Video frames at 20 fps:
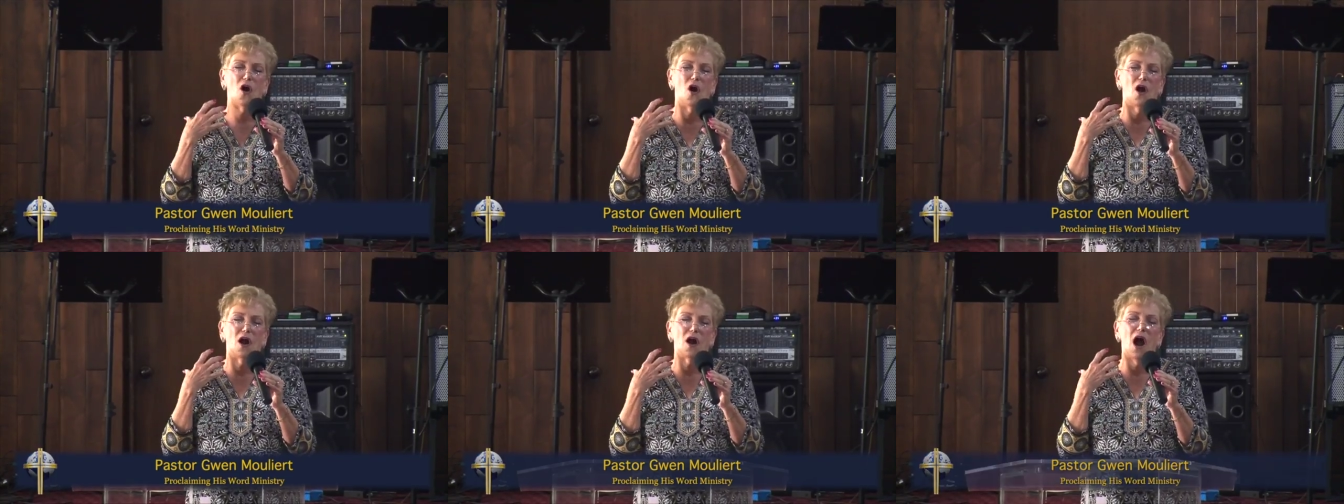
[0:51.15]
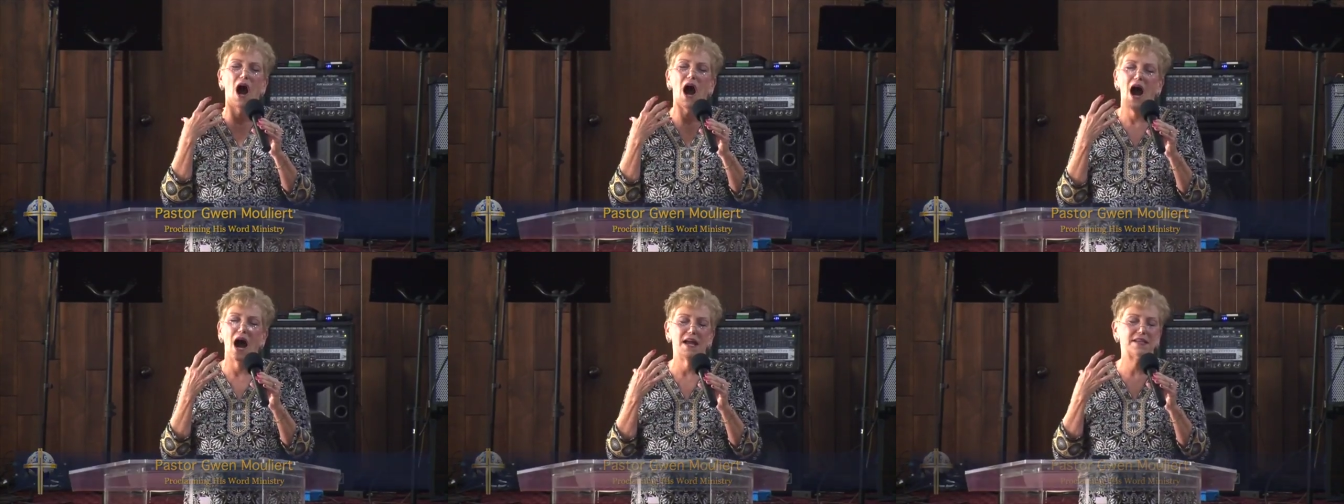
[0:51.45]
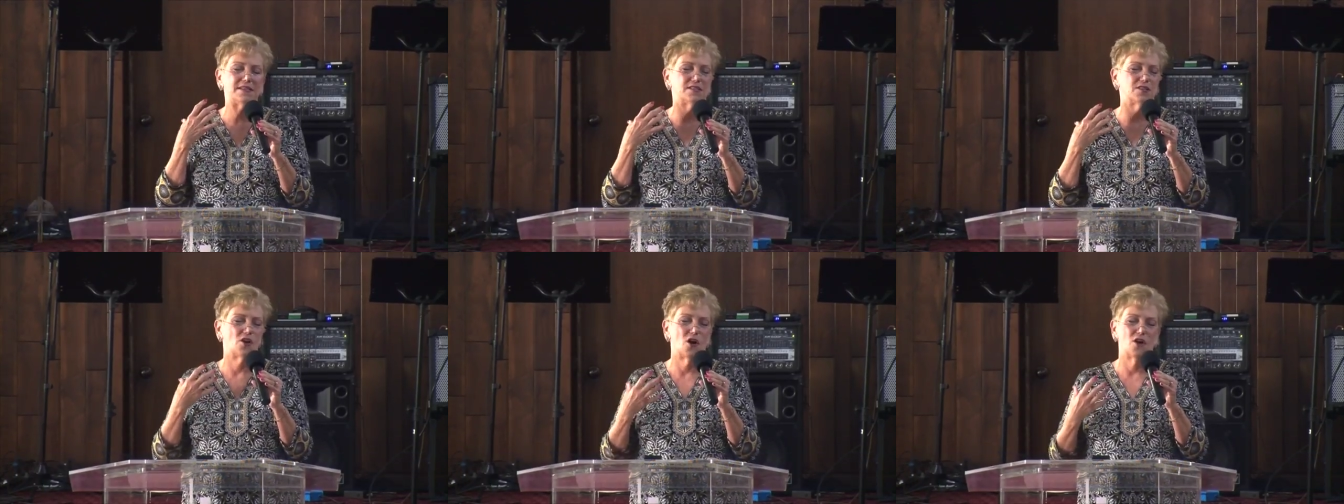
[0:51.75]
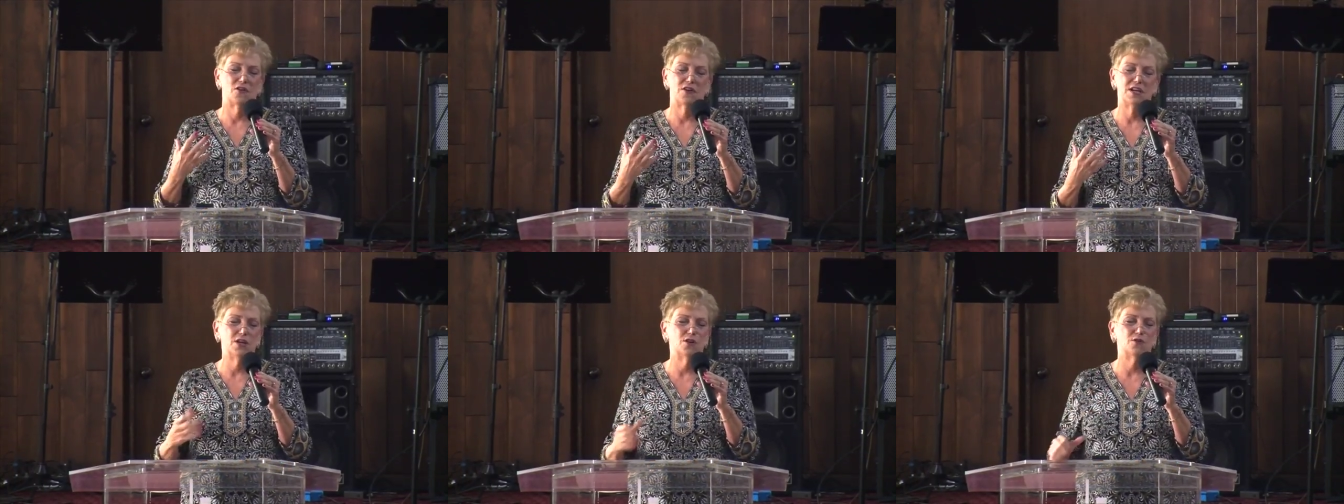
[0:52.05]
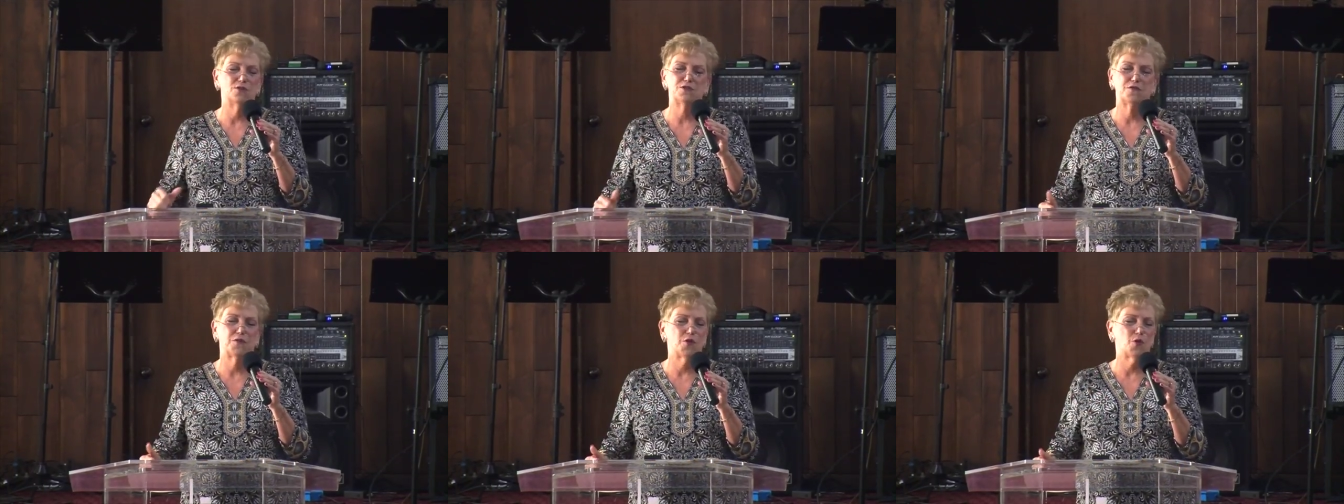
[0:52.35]
our eyes and our
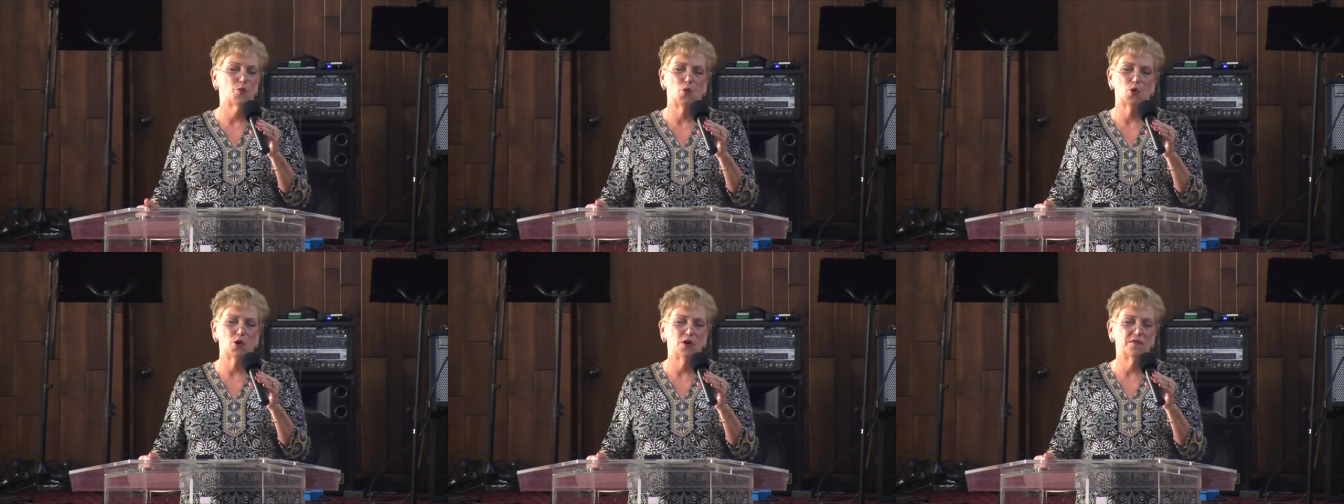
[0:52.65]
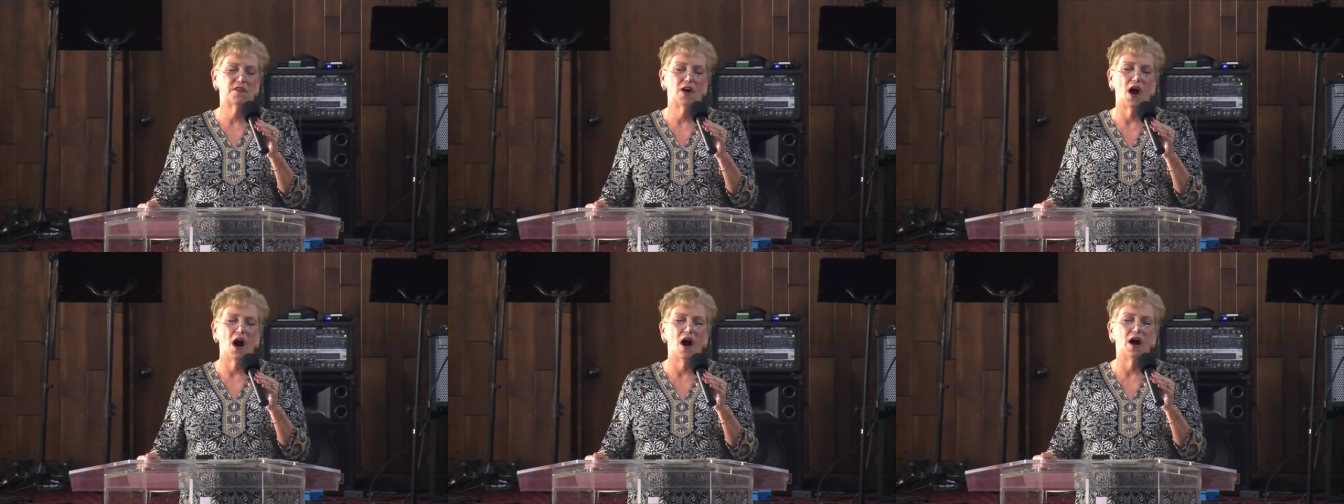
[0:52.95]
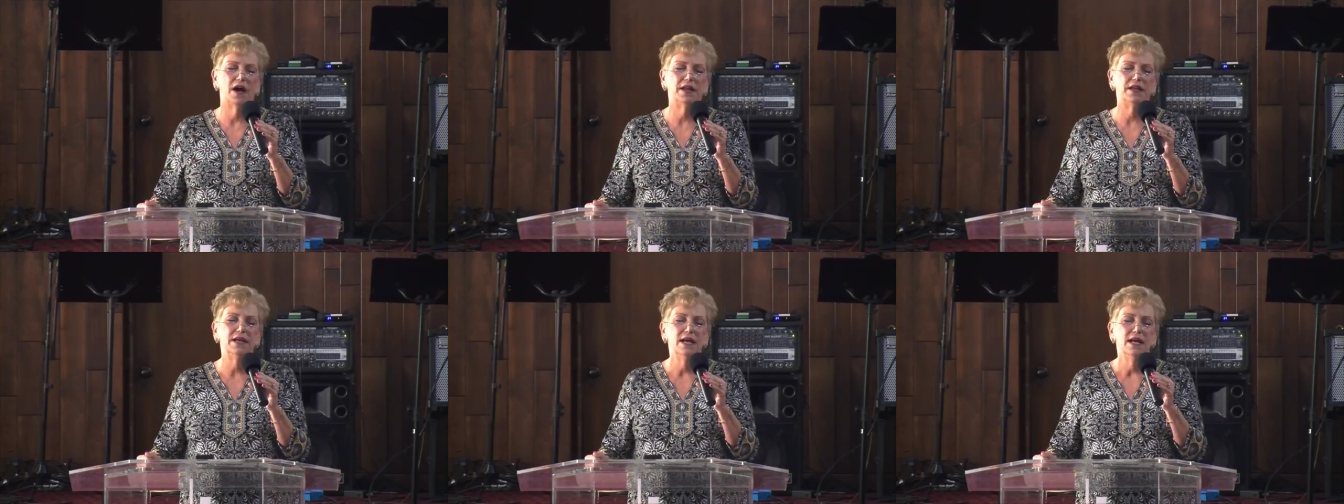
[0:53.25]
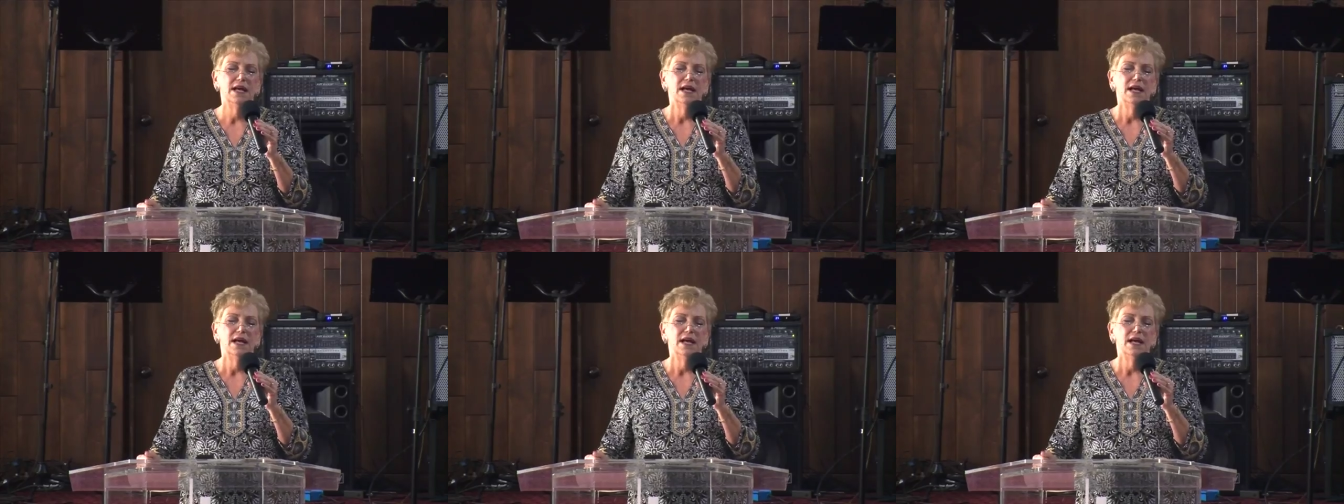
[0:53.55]
ears for the word of God.